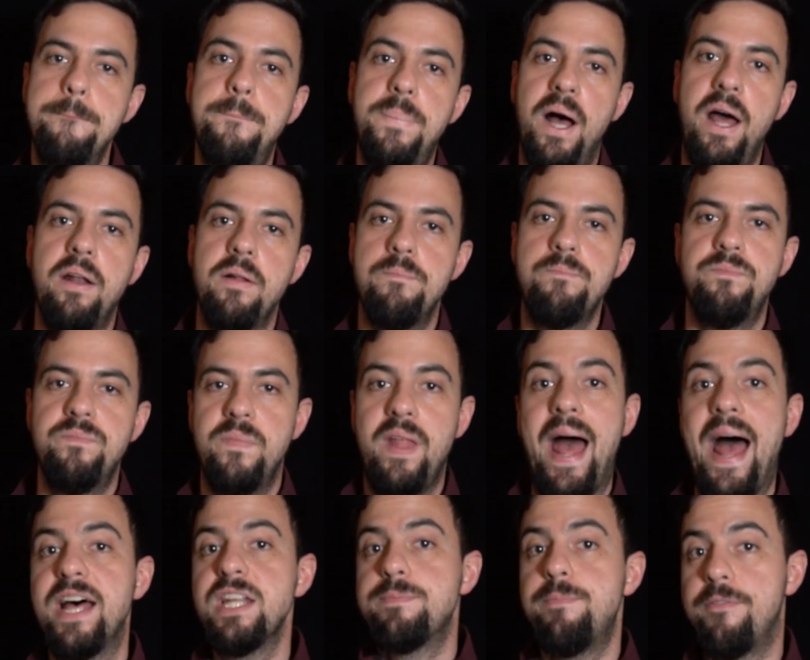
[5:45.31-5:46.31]
But
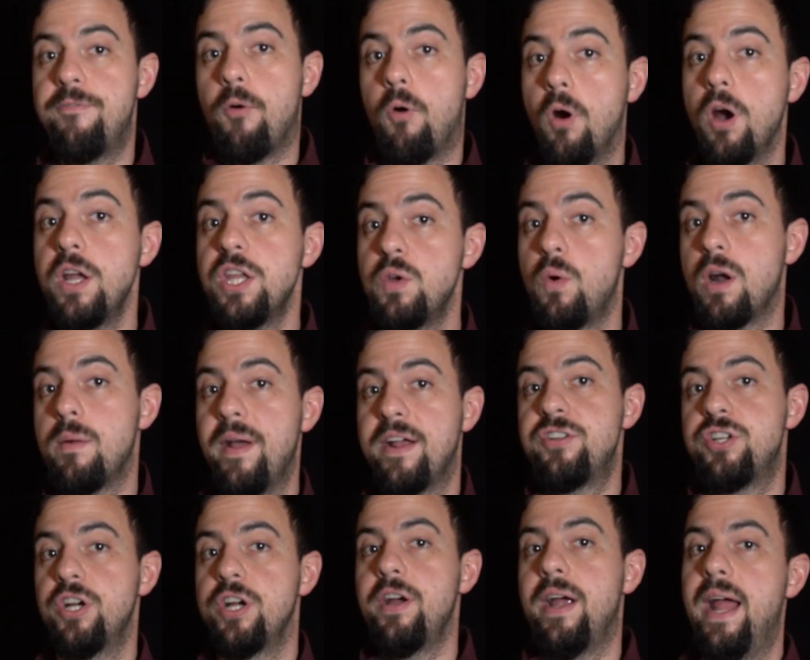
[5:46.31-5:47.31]
as before, you want to make
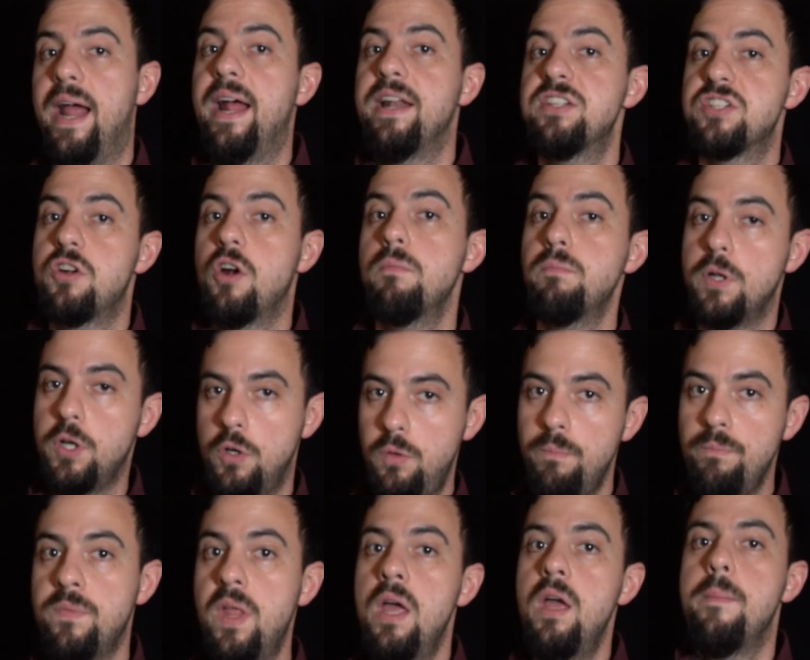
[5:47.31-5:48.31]
sure your hands turn blue.
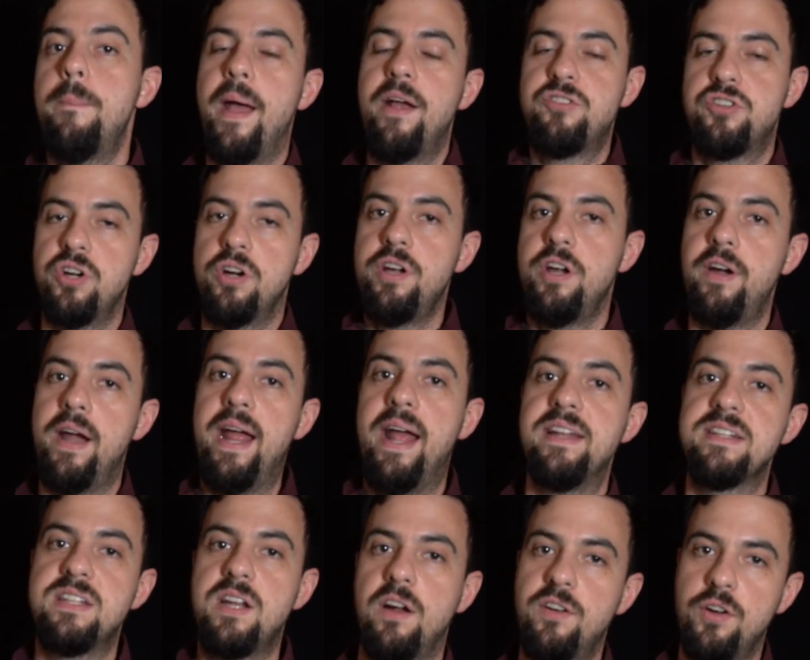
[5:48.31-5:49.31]
Make sure your
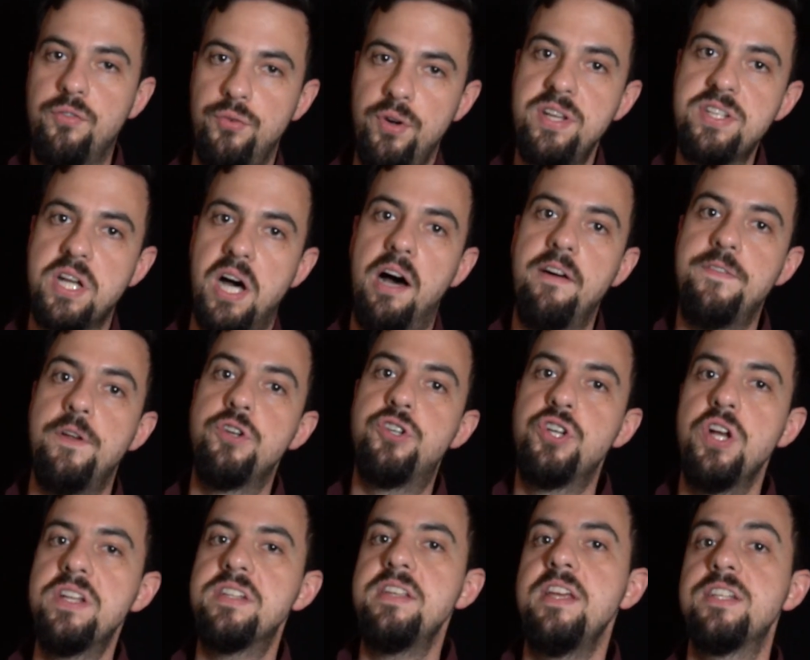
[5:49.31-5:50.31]
hands start to freeze off. You
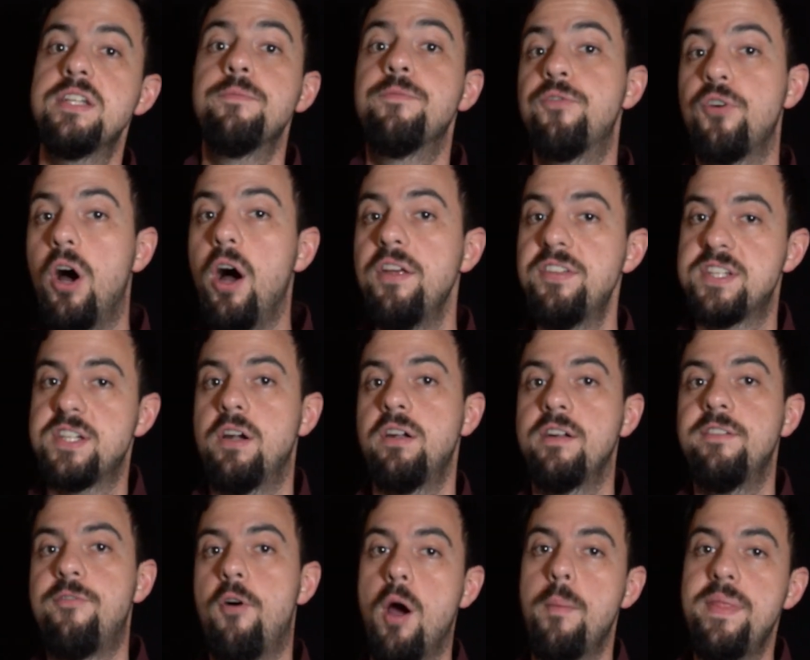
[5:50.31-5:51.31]
should see some frost starting
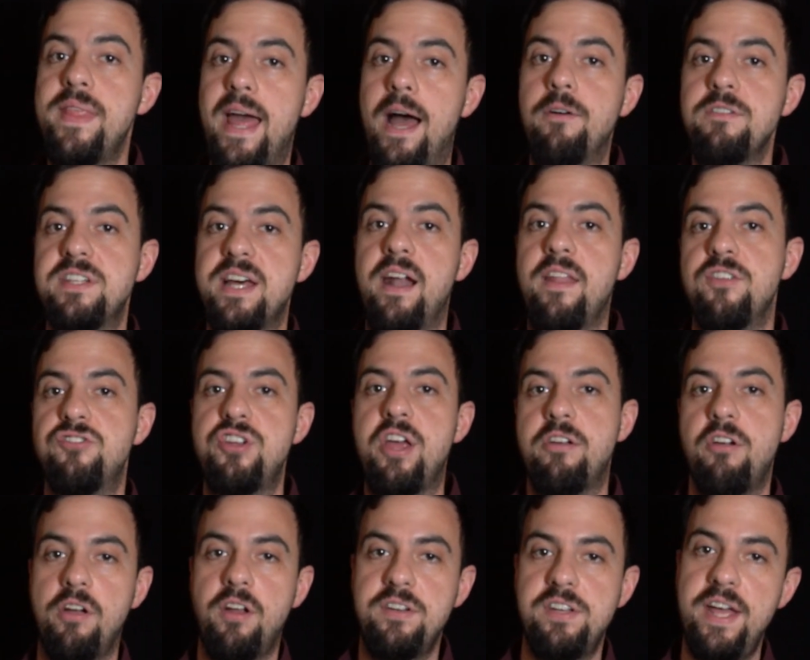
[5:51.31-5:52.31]
to form on the outside of the
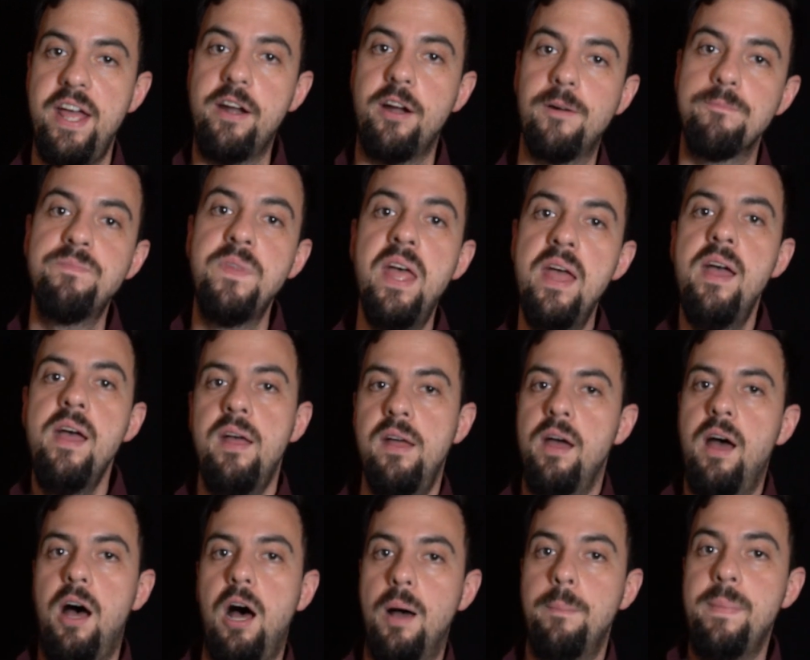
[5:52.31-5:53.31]
shaker container.
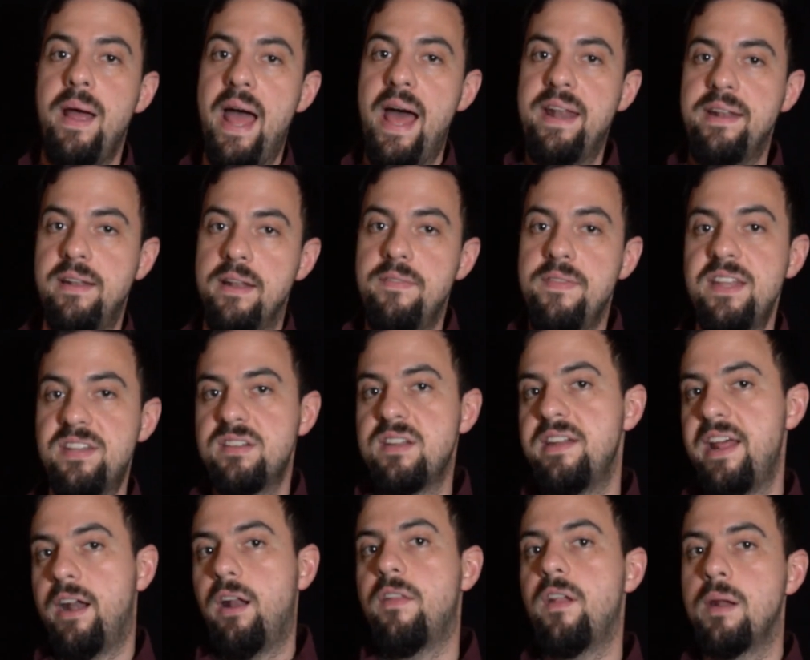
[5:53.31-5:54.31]
And this
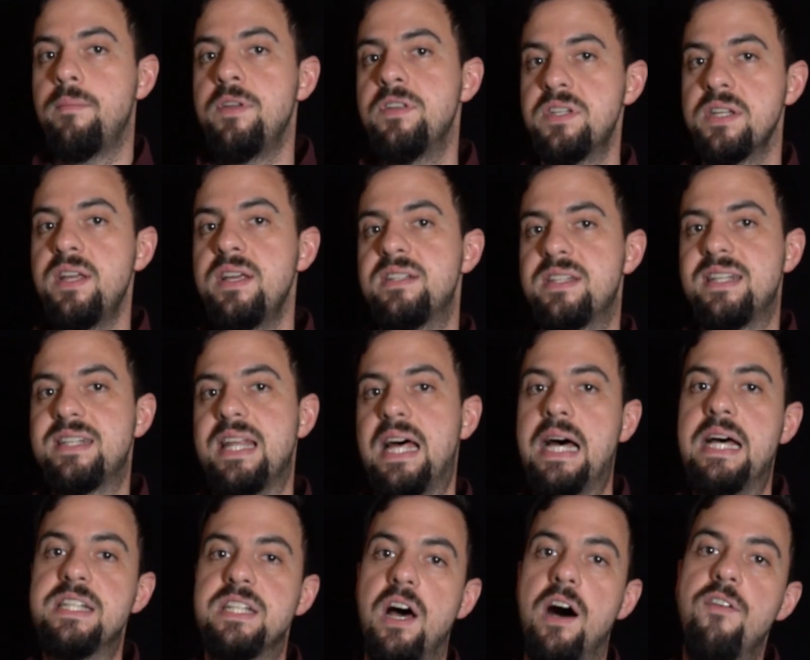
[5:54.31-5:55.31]
container that I'm using is the
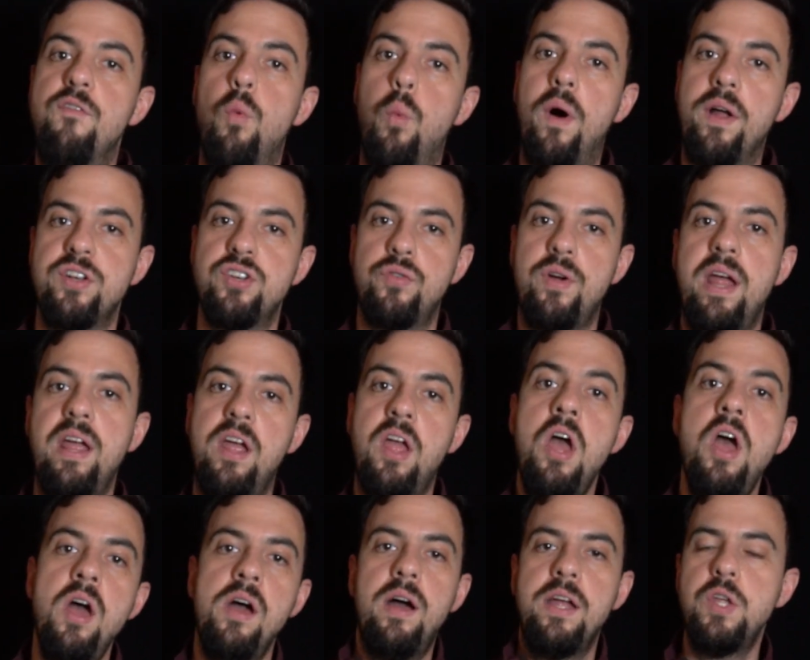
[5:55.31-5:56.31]
size of one drink.
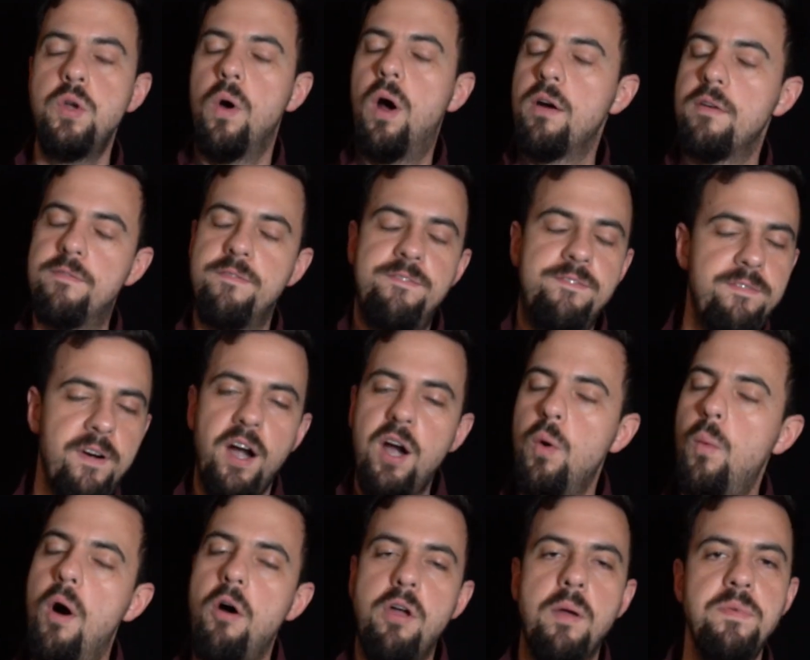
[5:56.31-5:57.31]
You are very
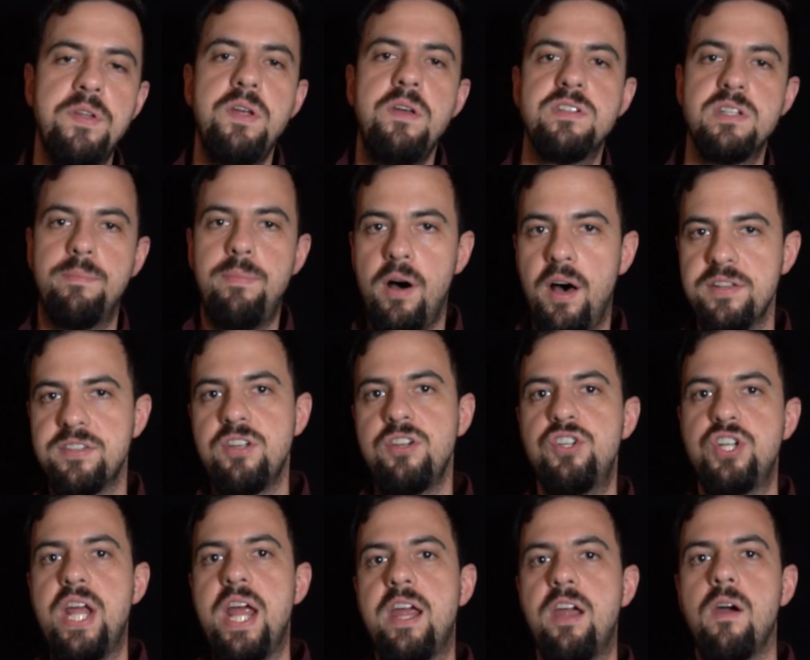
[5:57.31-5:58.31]
welcome to use a Boston
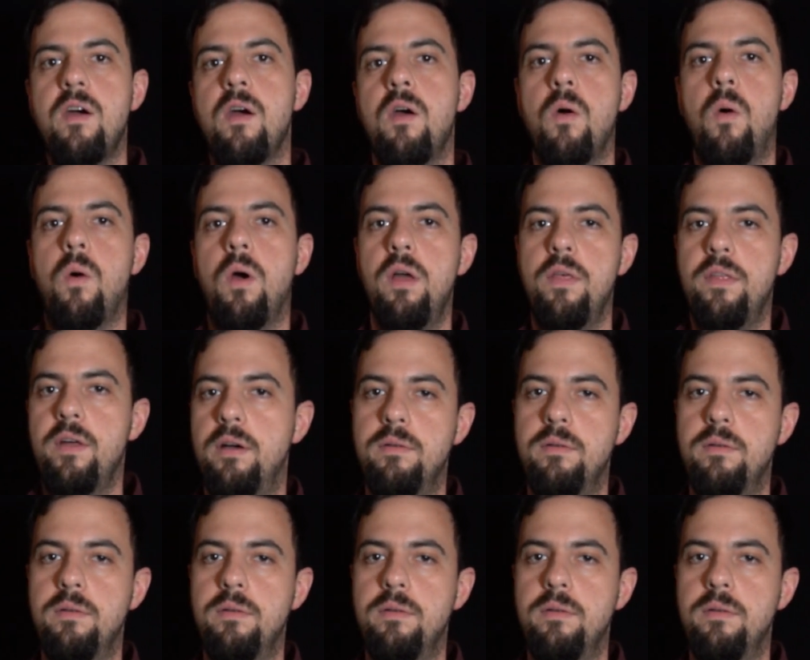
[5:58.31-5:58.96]
shaker or